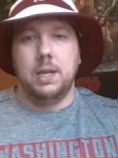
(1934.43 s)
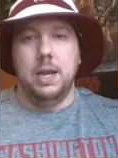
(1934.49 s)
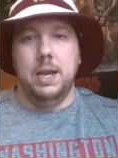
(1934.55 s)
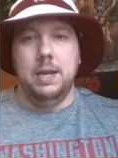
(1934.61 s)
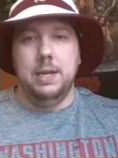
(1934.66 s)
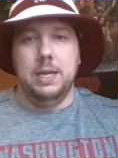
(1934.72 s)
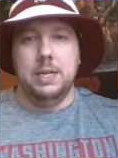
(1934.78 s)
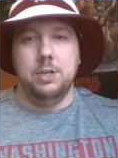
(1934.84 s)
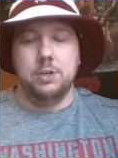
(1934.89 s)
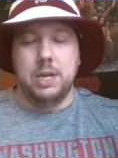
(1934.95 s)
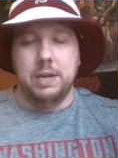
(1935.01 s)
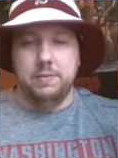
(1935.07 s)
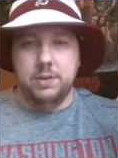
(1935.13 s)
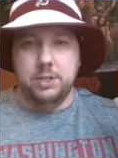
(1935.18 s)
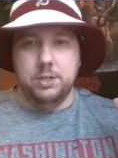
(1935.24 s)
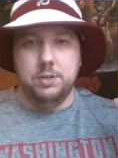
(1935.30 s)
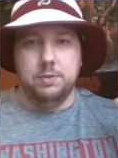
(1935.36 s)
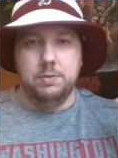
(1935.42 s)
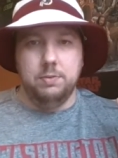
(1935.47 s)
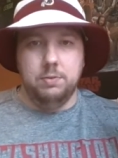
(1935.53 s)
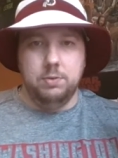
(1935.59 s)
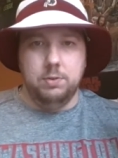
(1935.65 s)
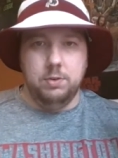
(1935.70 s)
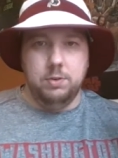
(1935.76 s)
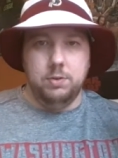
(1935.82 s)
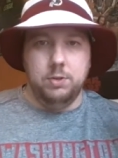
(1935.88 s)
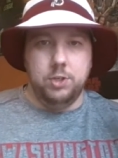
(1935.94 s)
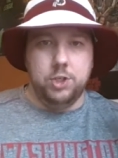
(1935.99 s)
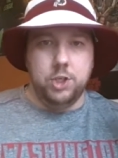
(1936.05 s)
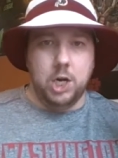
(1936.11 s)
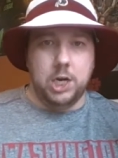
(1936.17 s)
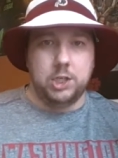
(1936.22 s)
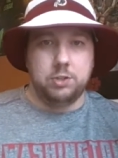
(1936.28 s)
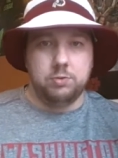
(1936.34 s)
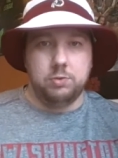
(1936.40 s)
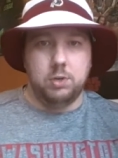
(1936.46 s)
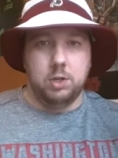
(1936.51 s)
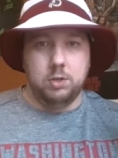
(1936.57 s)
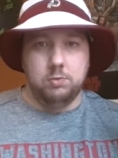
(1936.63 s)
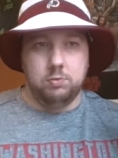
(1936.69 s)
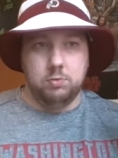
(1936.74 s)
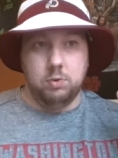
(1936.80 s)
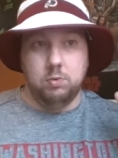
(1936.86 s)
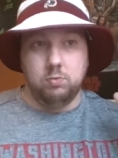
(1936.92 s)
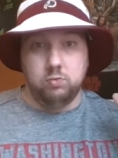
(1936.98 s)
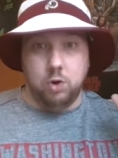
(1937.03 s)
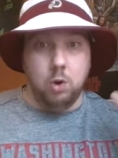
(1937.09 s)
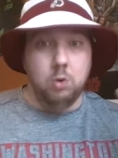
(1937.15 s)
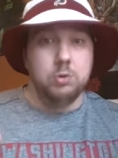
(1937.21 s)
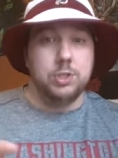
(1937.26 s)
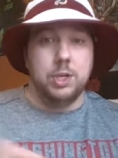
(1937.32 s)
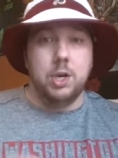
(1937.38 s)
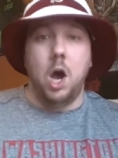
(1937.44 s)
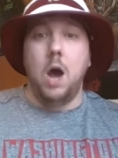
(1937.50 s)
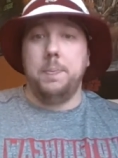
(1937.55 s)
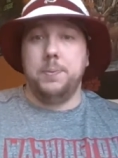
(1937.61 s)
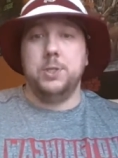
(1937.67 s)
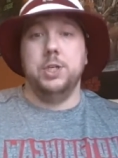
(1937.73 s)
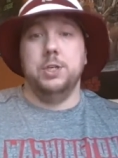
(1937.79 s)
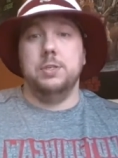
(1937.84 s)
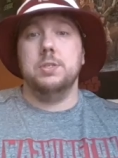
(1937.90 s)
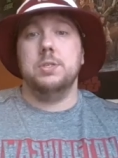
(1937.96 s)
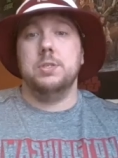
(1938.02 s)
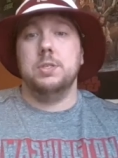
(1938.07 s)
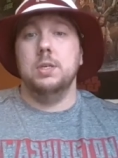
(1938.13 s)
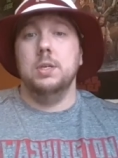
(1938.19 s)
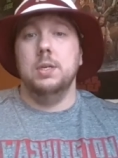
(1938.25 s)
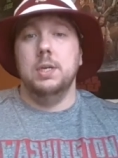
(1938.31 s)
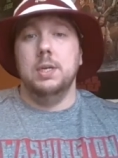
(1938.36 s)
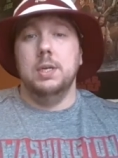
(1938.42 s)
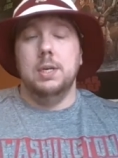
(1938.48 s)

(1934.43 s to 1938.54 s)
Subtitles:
Okay? And you're giving Josh Rosen options.